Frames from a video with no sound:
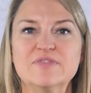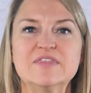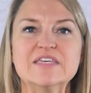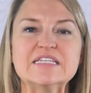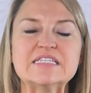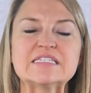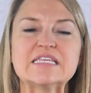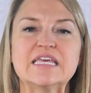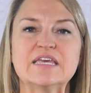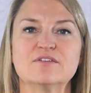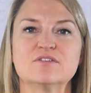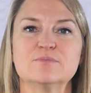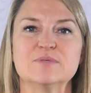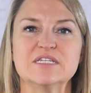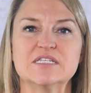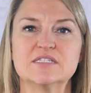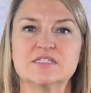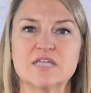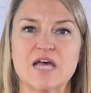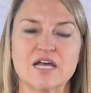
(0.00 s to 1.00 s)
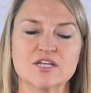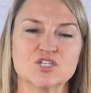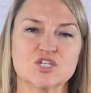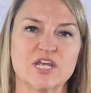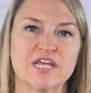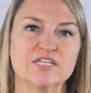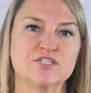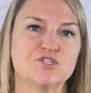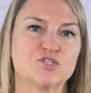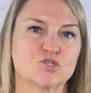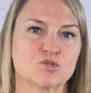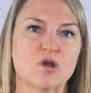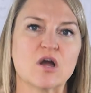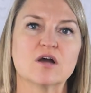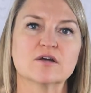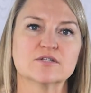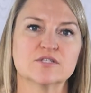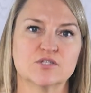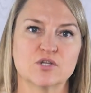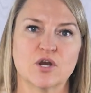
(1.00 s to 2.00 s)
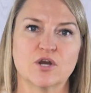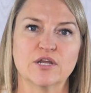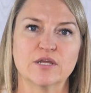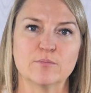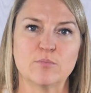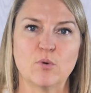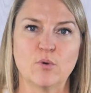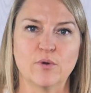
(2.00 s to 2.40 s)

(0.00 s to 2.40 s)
but this gives me such a strong starting